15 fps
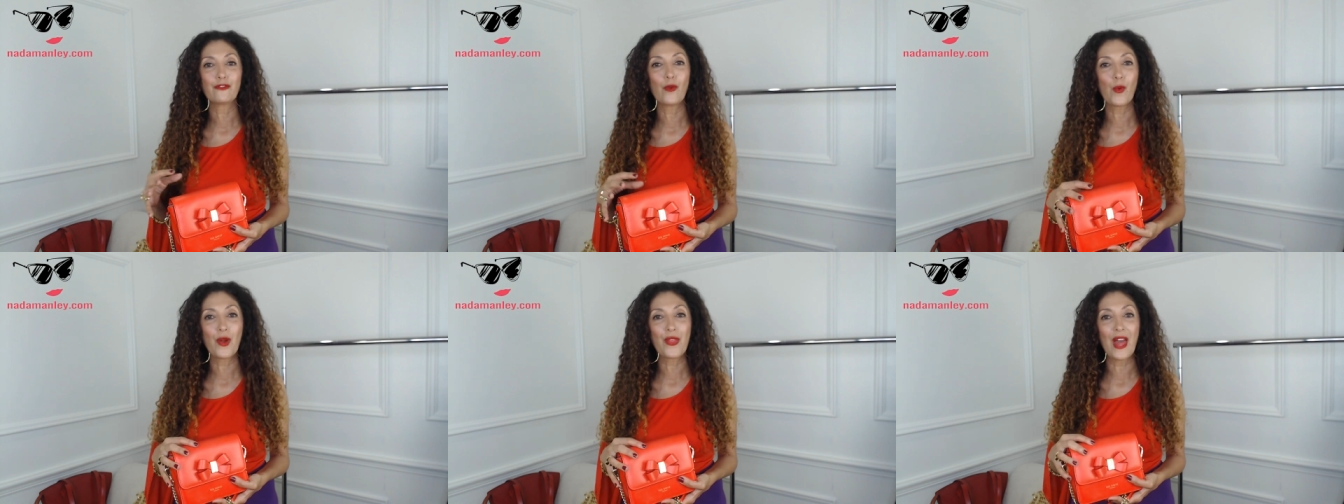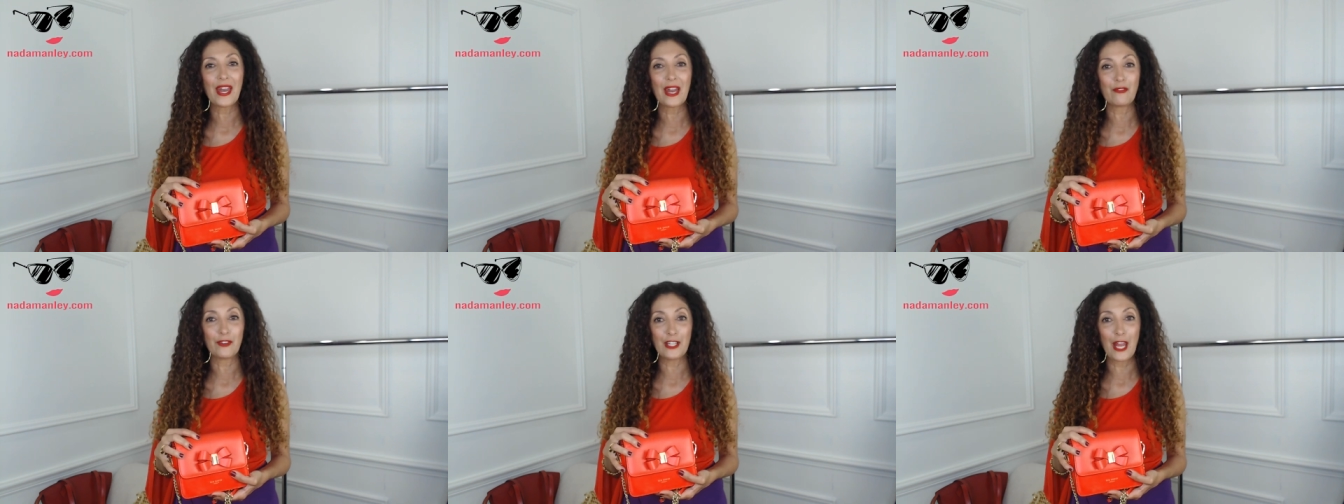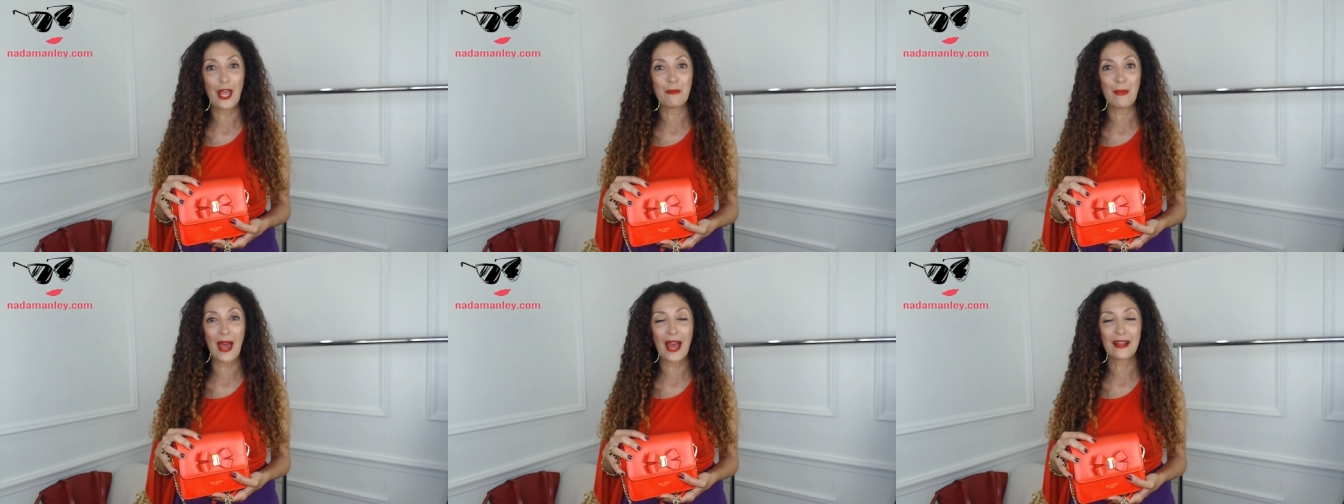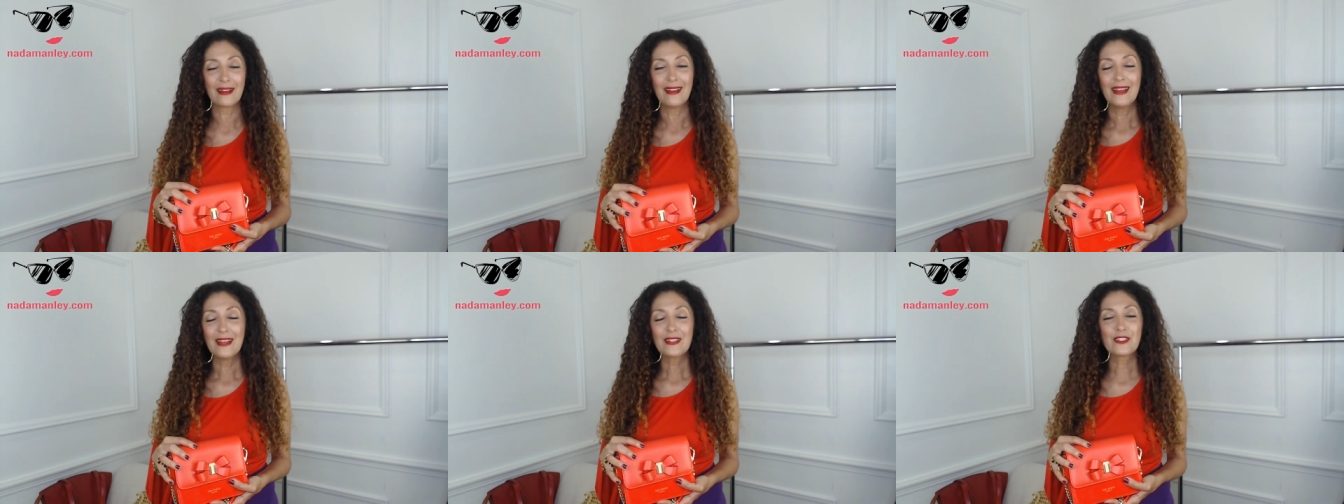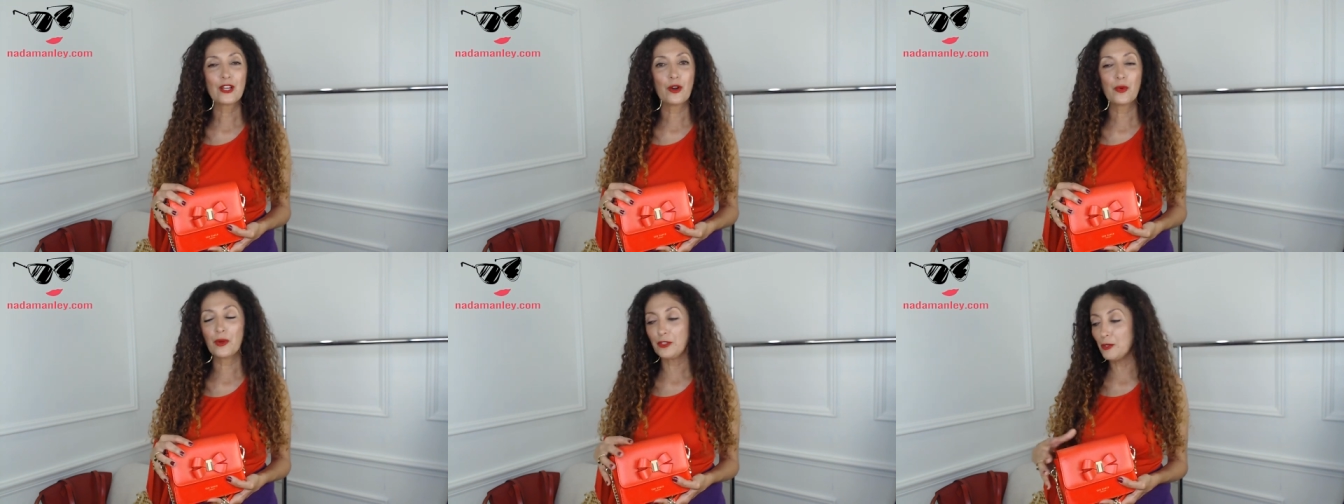for that everyday bag.
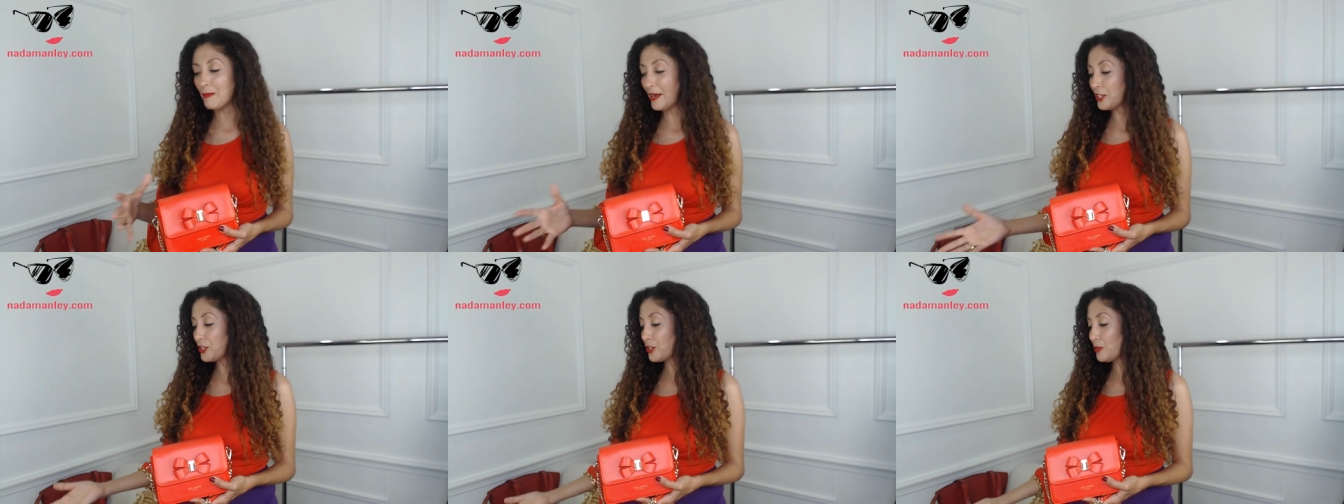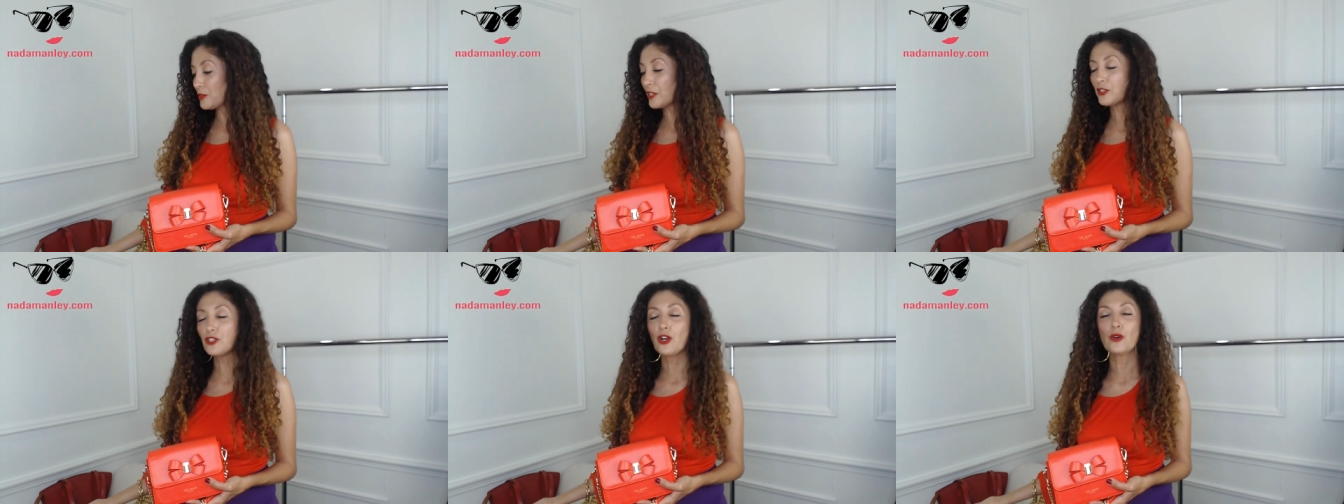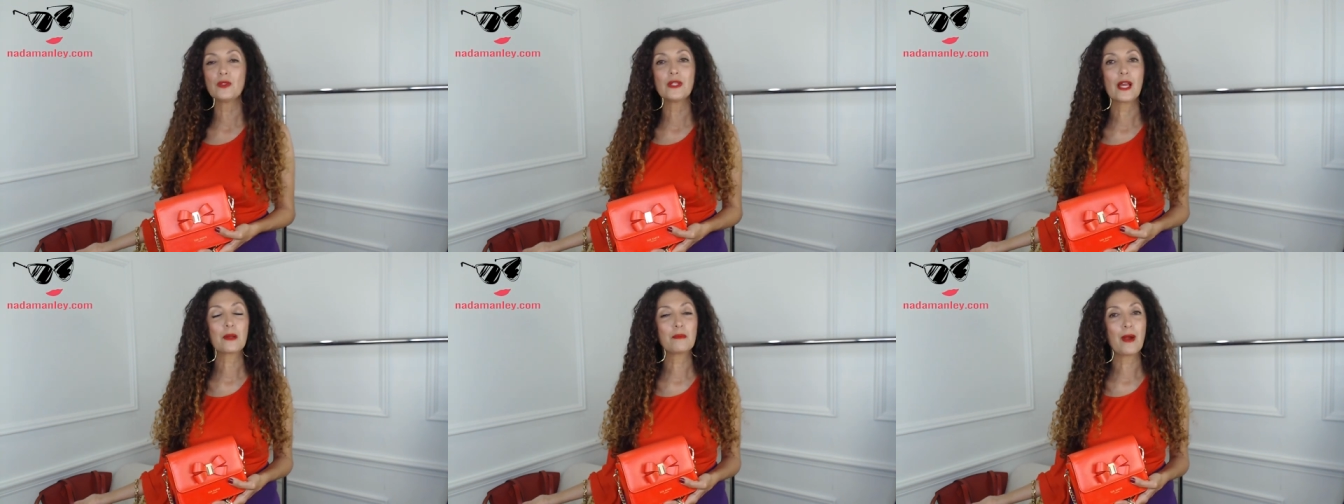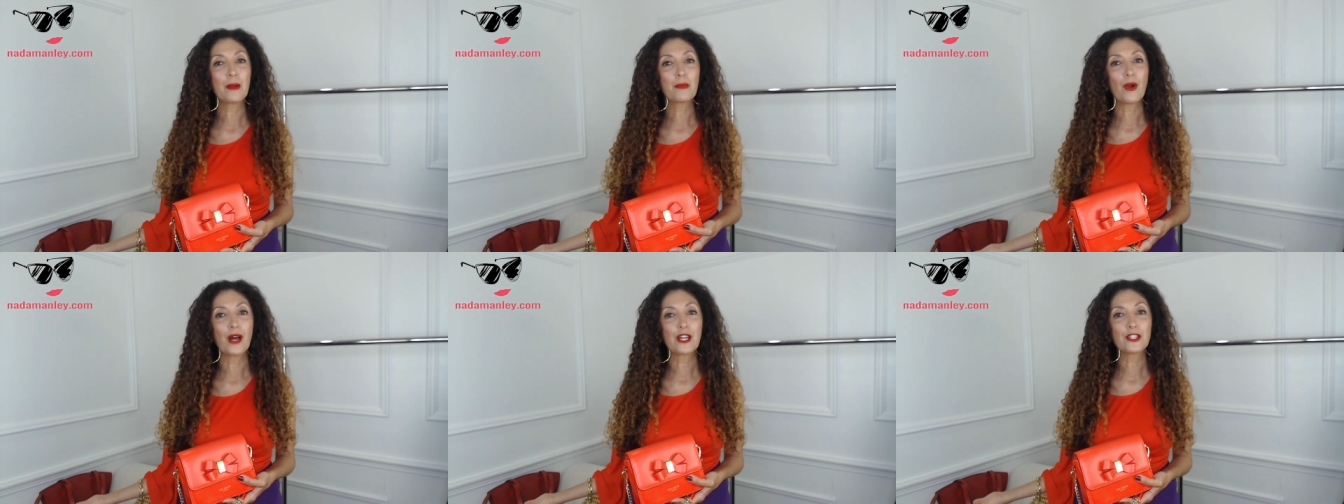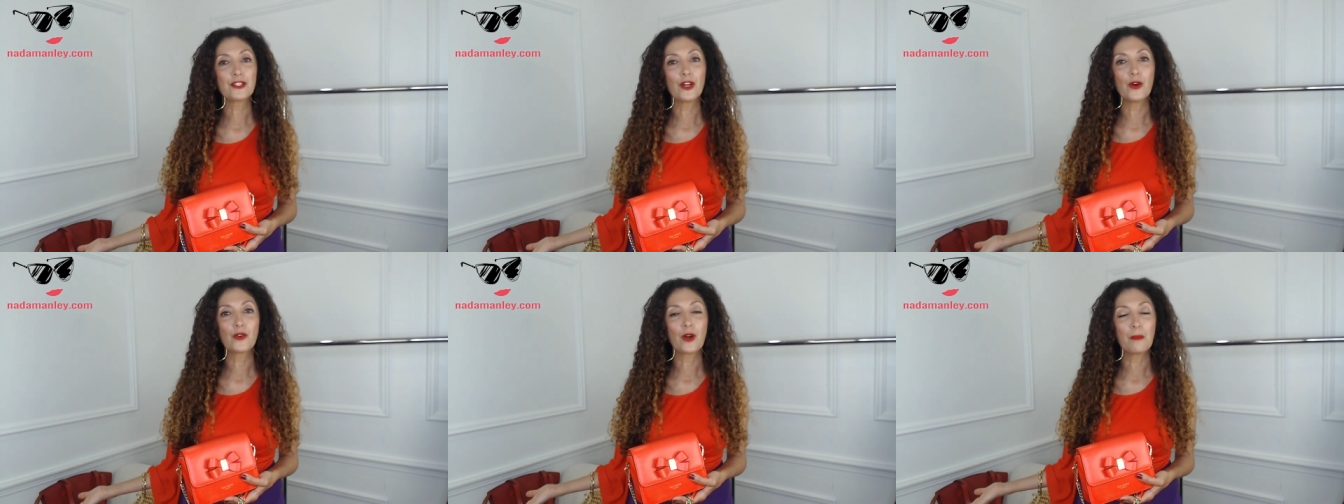So you might choose a tote like my Prada
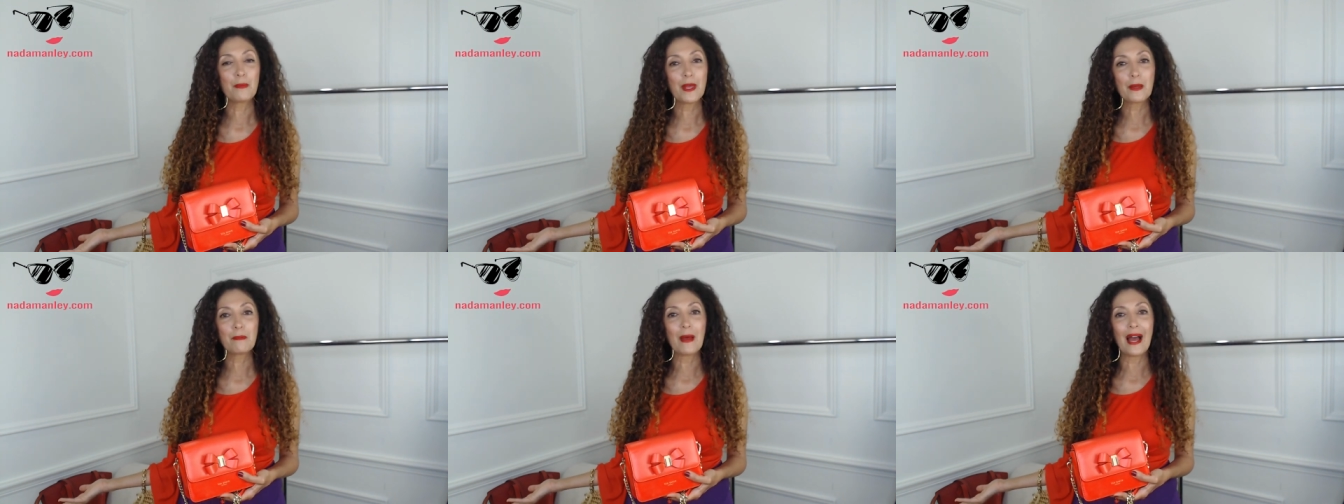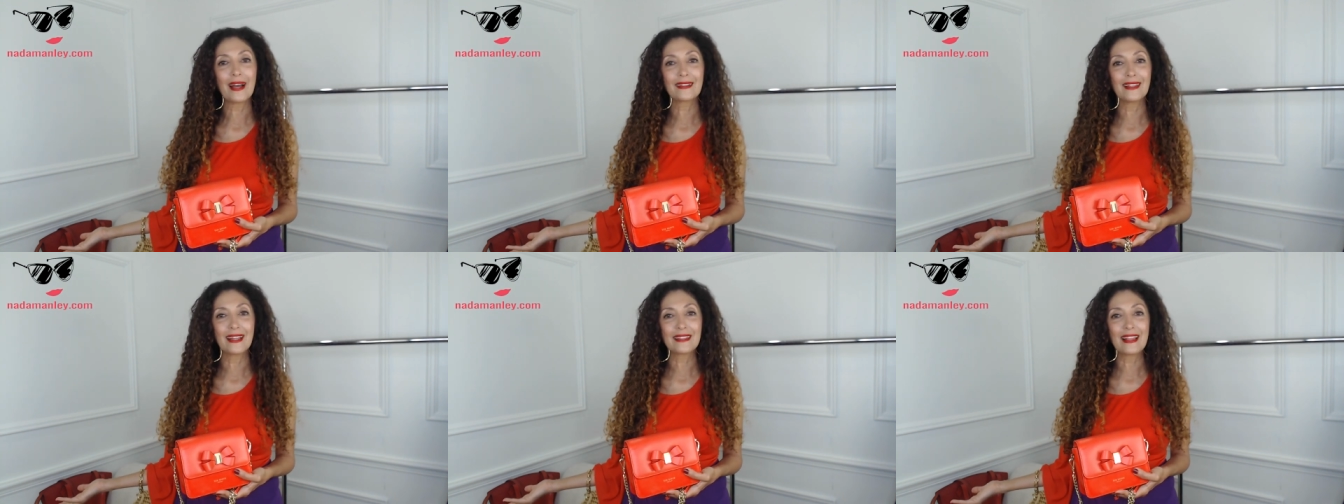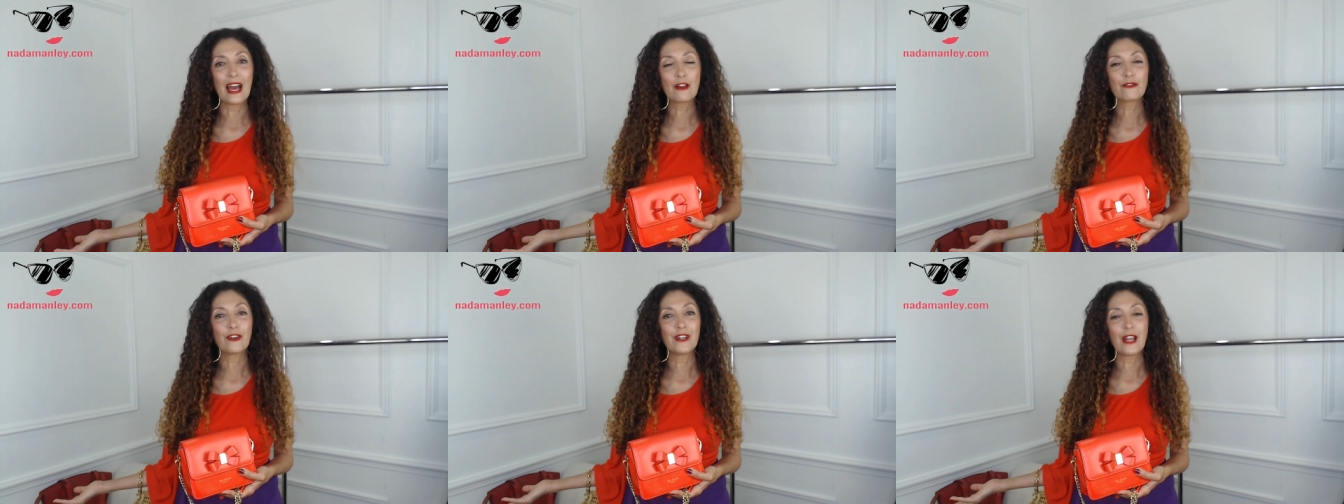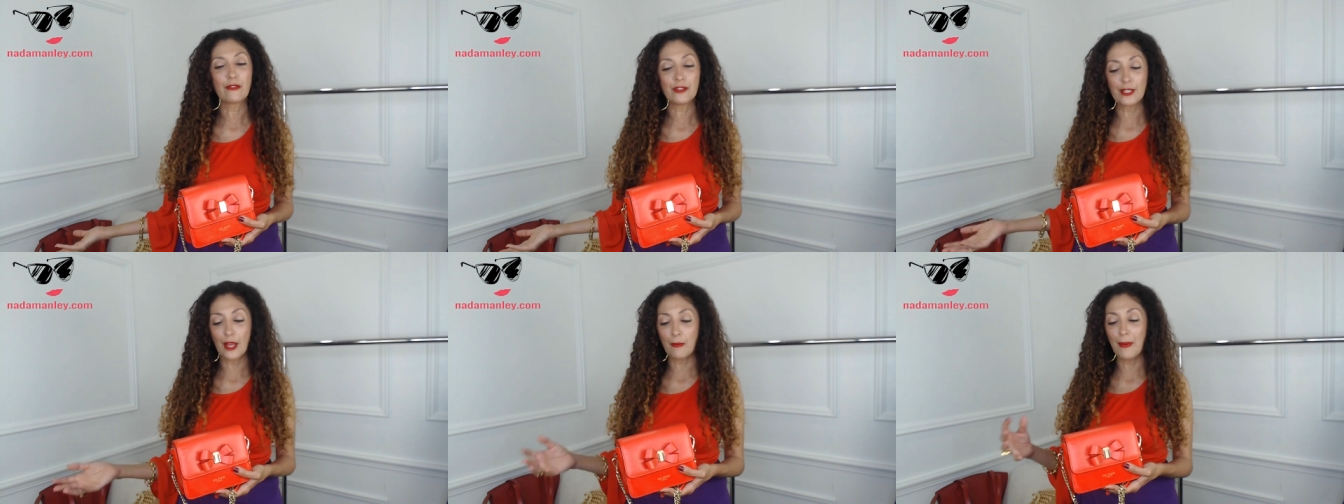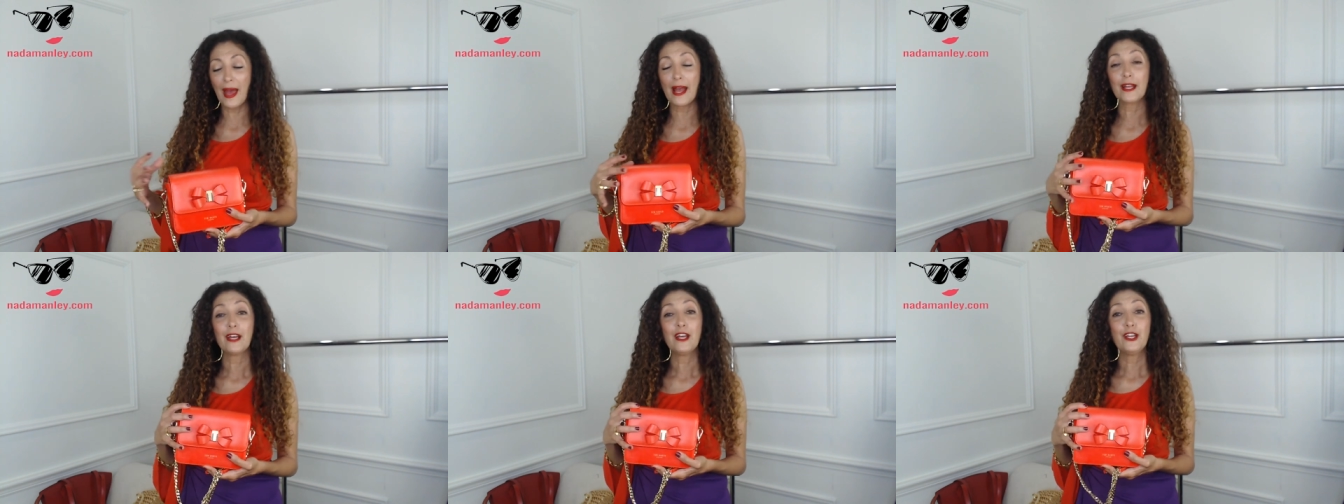tote or a big bag like that for an everyday
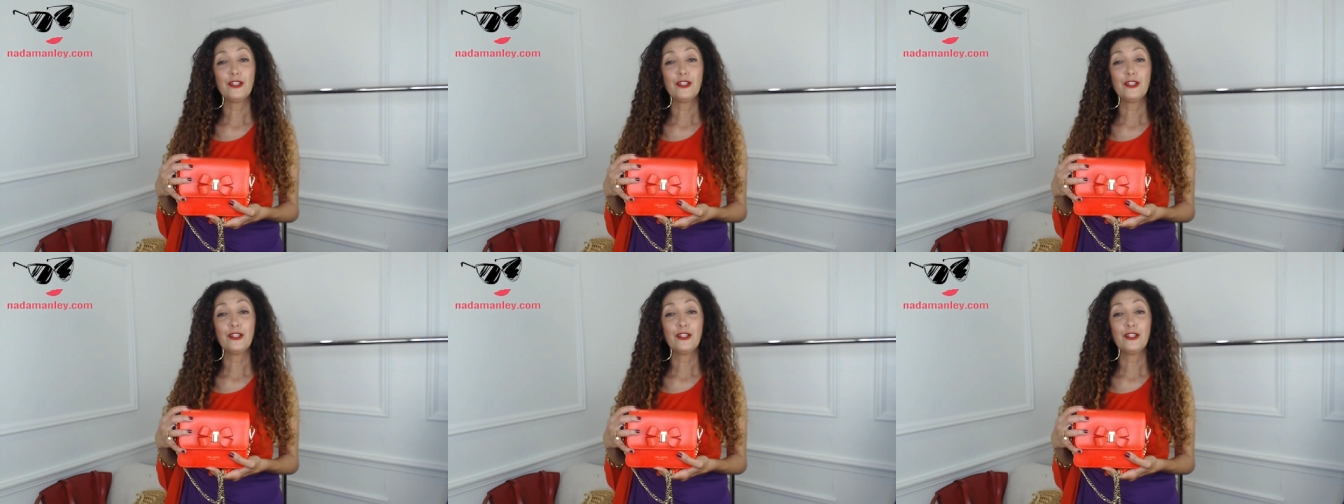bag.